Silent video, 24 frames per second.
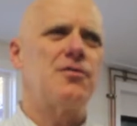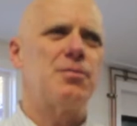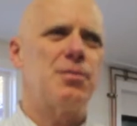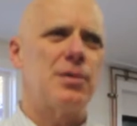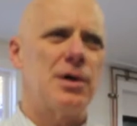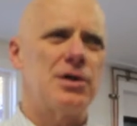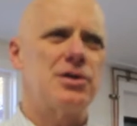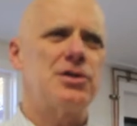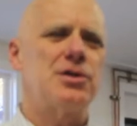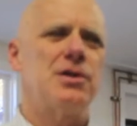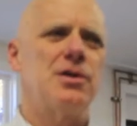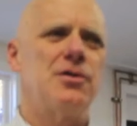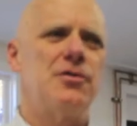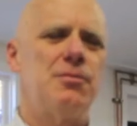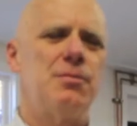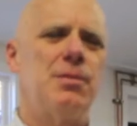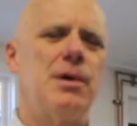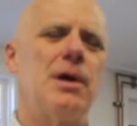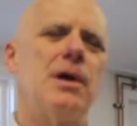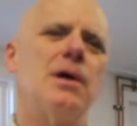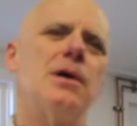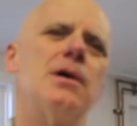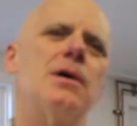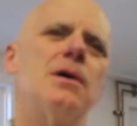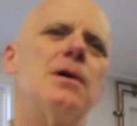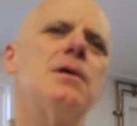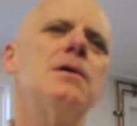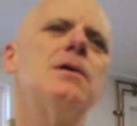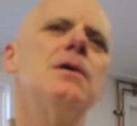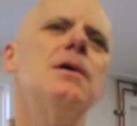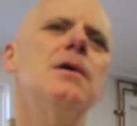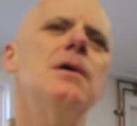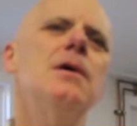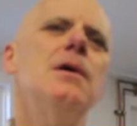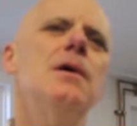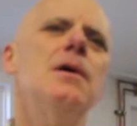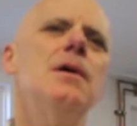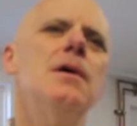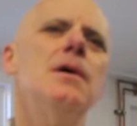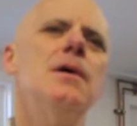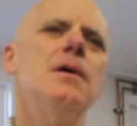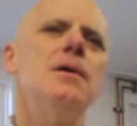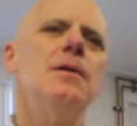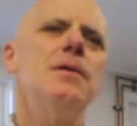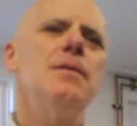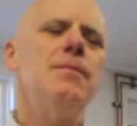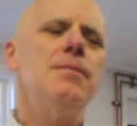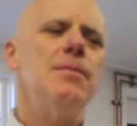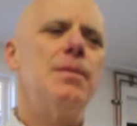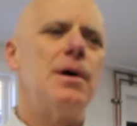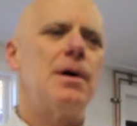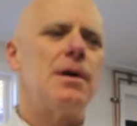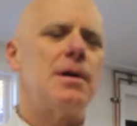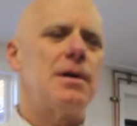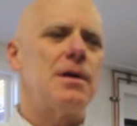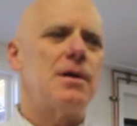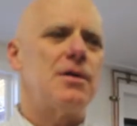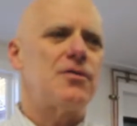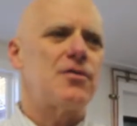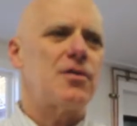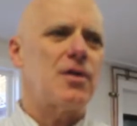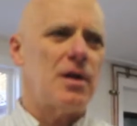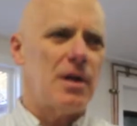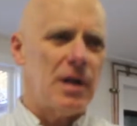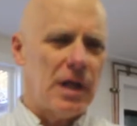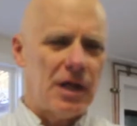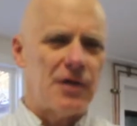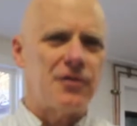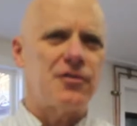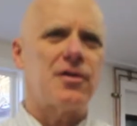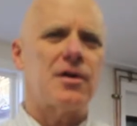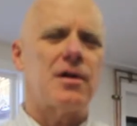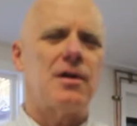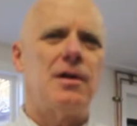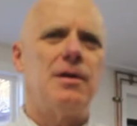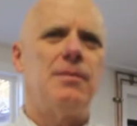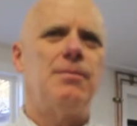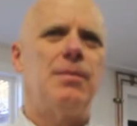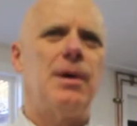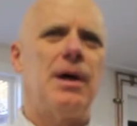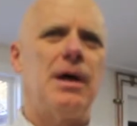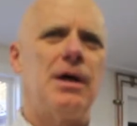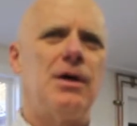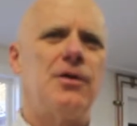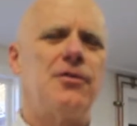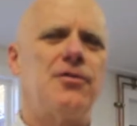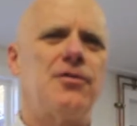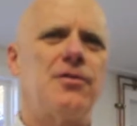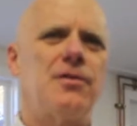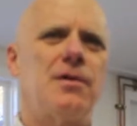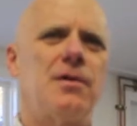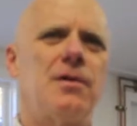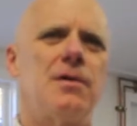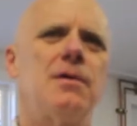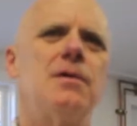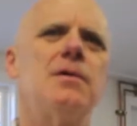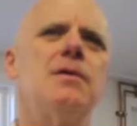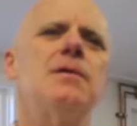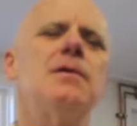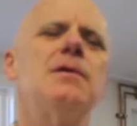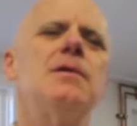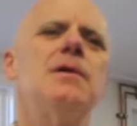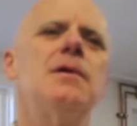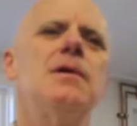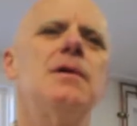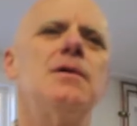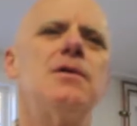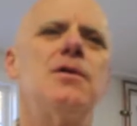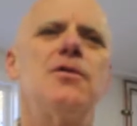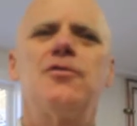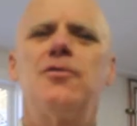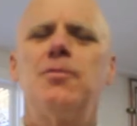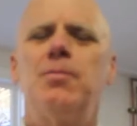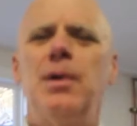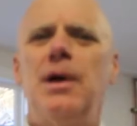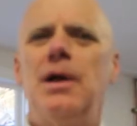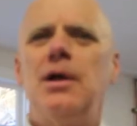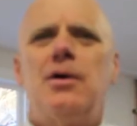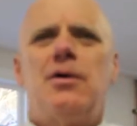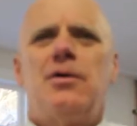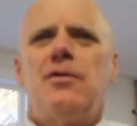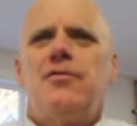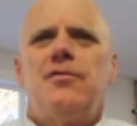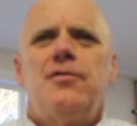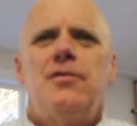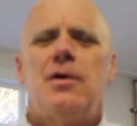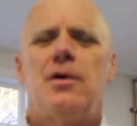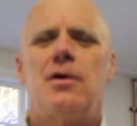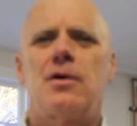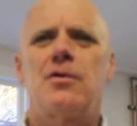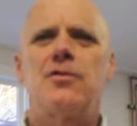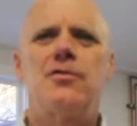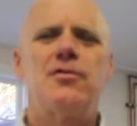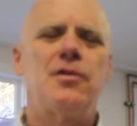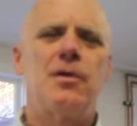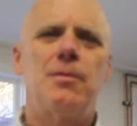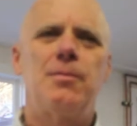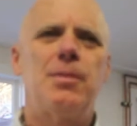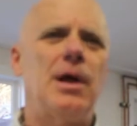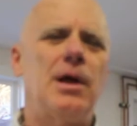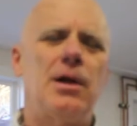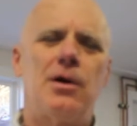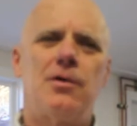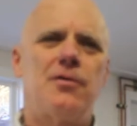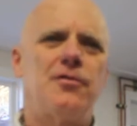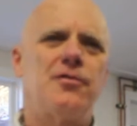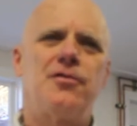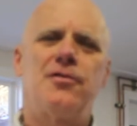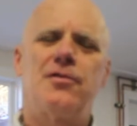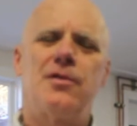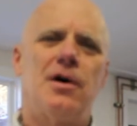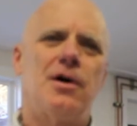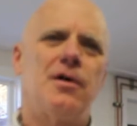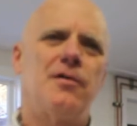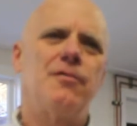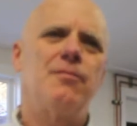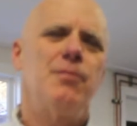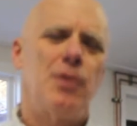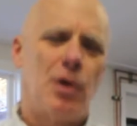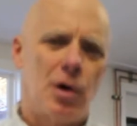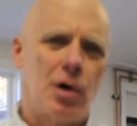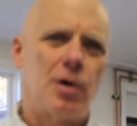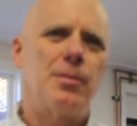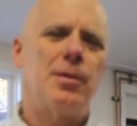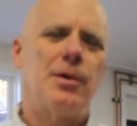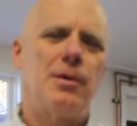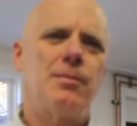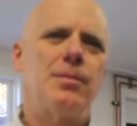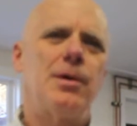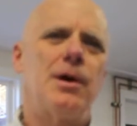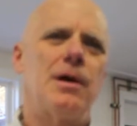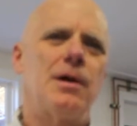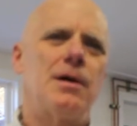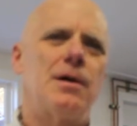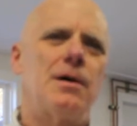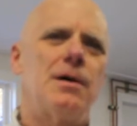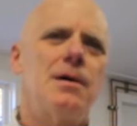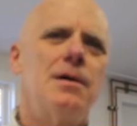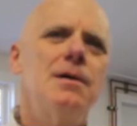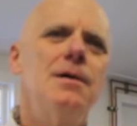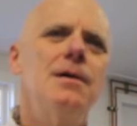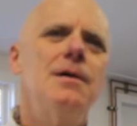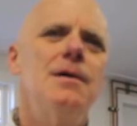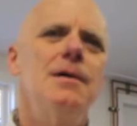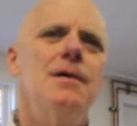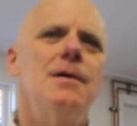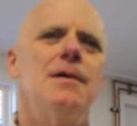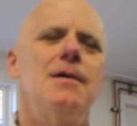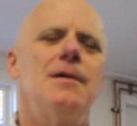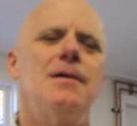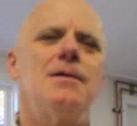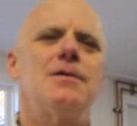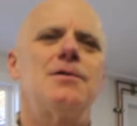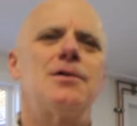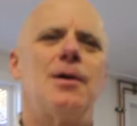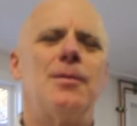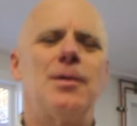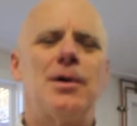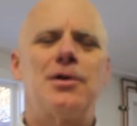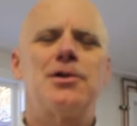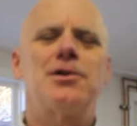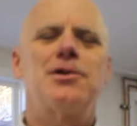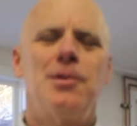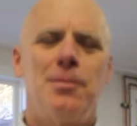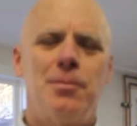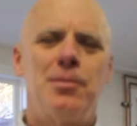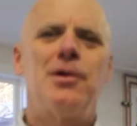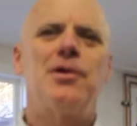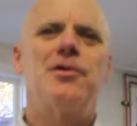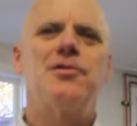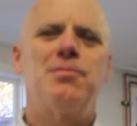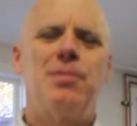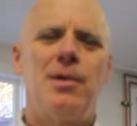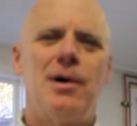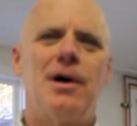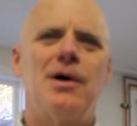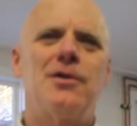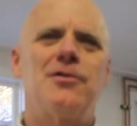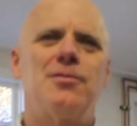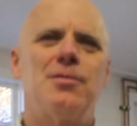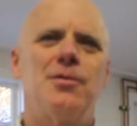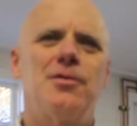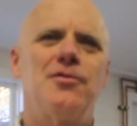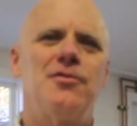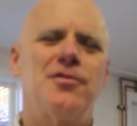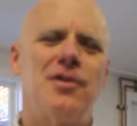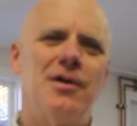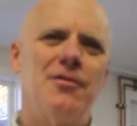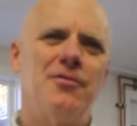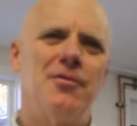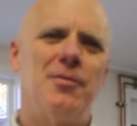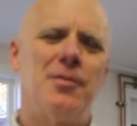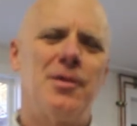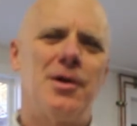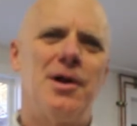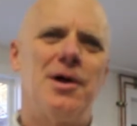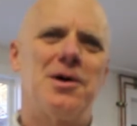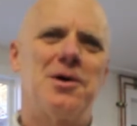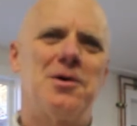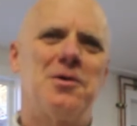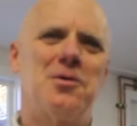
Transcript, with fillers: expressionist painter, but it's classically based. Just a painter of New York City, painter of stuff, urban painter. Try to make it simple as possible, save them a lot of